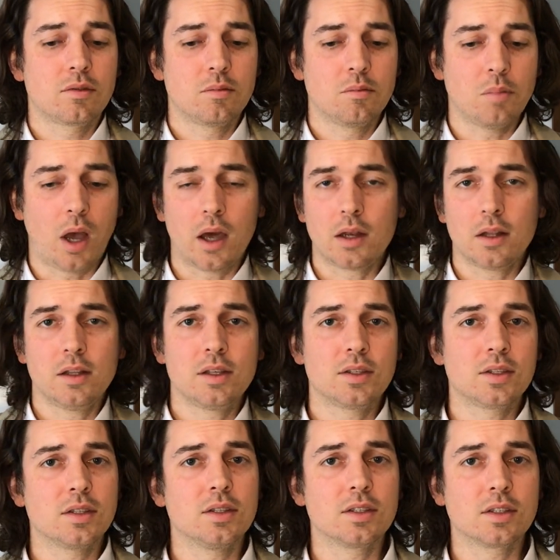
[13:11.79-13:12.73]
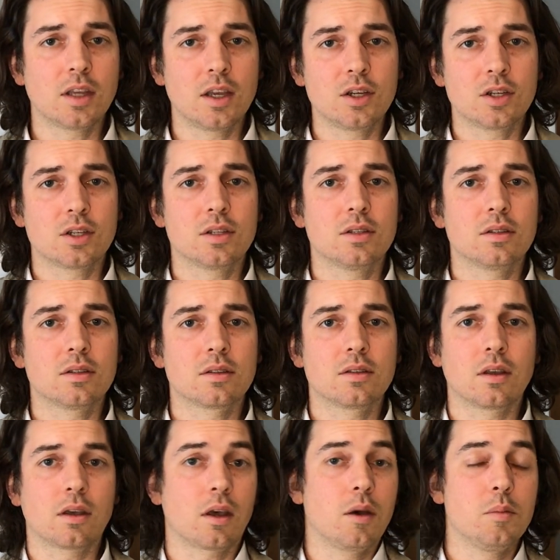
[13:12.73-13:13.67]
bodily sensations that
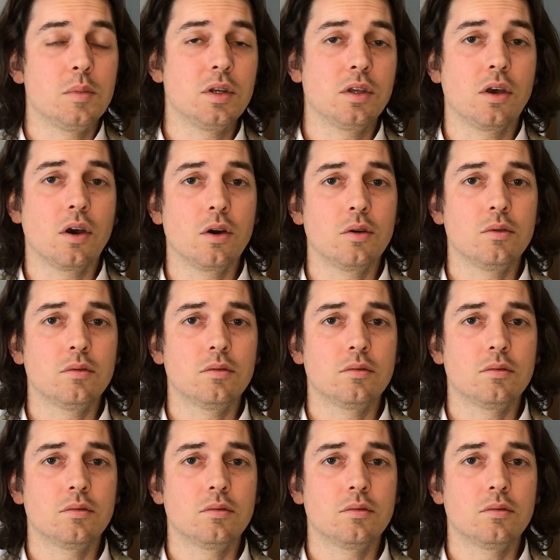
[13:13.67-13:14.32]
come and go,